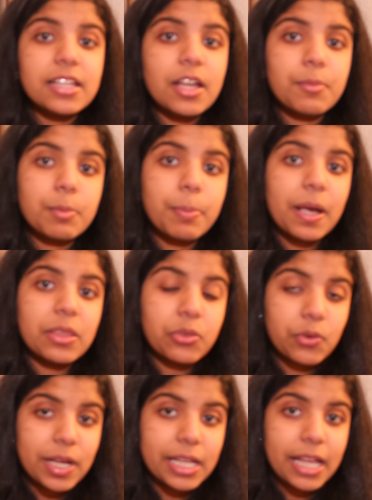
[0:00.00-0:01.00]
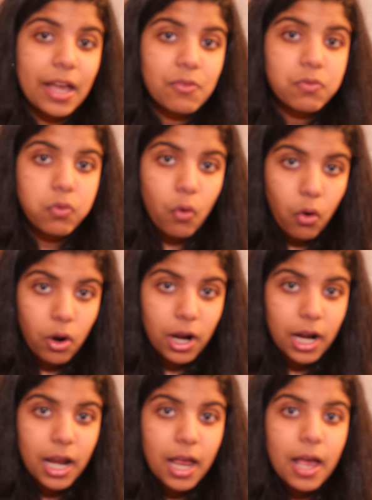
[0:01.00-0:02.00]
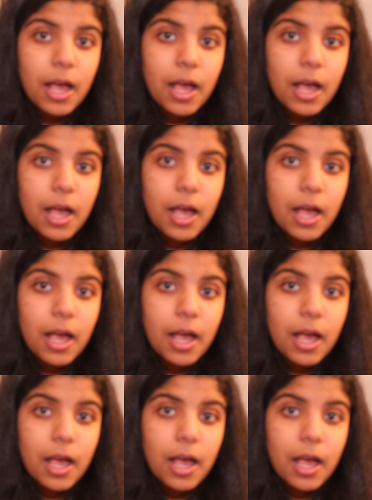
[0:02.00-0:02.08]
that number by 3 and get 4